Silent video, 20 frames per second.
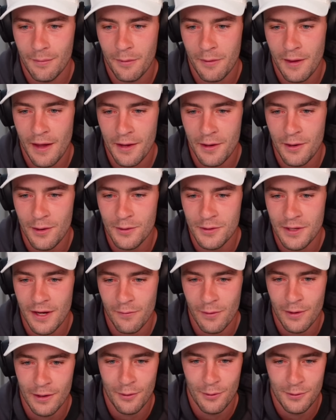thank you to
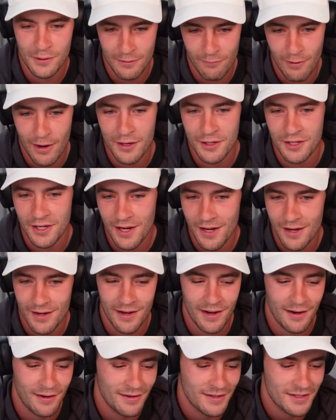everyone who did reach out
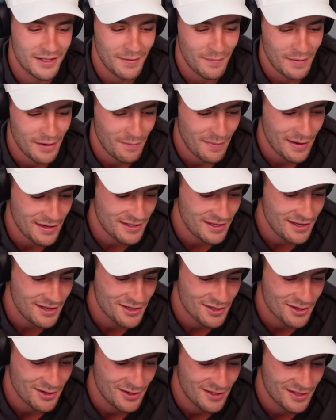and sent me a
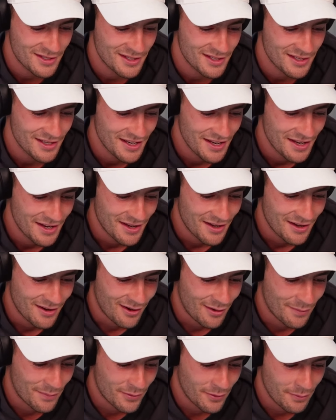message because
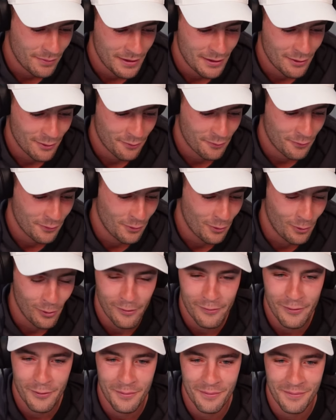I probably got through all
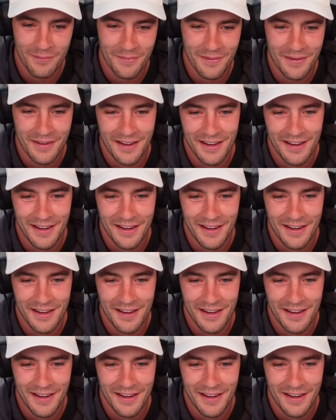of them,